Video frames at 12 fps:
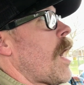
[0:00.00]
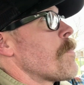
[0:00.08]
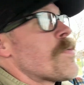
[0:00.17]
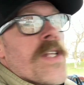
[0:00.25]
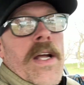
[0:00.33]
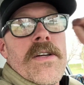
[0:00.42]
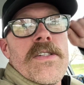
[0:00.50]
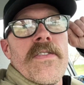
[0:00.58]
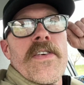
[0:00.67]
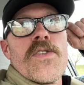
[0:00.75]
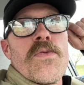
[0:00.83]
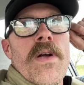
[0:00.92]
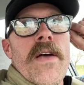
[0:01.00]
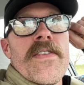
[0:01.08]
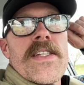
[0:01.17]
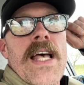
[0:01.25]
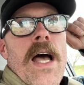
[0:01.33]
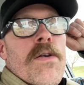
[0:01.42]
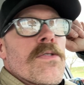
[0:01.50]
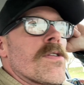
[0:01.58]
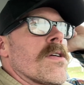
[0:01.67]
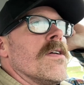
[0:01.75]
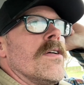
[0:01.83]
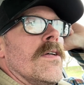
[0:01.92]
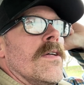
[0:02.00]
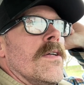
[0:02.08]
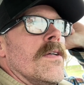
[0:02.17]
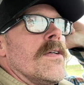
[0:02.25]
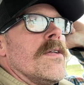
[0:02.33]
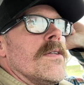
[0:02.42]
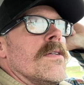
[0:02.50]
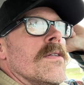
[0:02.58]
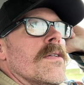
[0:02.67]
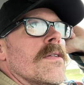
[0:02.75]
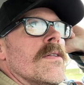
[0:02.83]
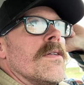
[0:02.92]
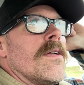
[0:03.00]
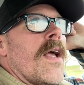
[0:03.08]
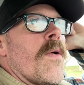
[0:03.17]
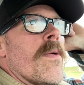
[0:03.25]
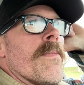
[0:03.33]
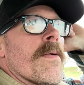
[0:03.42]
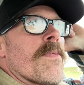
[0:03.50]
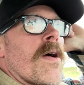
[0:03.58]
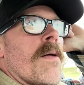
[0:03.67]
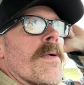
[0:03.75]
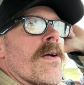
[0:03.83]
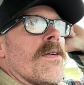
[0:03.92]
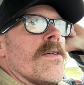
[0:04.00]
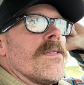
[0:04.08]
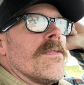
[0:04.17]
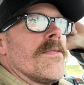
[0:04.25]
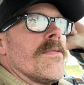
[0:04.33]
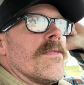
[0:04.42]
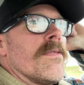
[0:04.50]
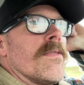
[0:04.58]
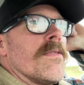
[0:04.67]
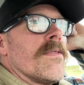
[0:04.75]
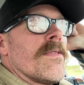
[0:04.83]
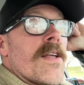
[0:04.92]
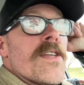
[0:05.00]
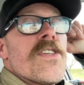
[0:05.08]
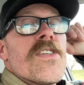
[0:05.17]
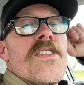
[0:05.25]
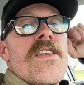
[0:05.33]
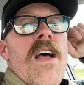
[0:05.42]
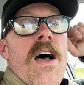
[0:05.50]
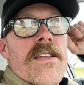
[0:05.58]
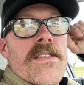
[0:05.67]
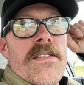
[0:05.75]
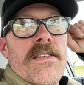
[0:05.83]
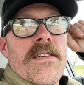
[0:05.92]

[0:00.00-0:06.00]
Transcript: upstairs of his house, it wouldn't be a problem at all. This is nuts.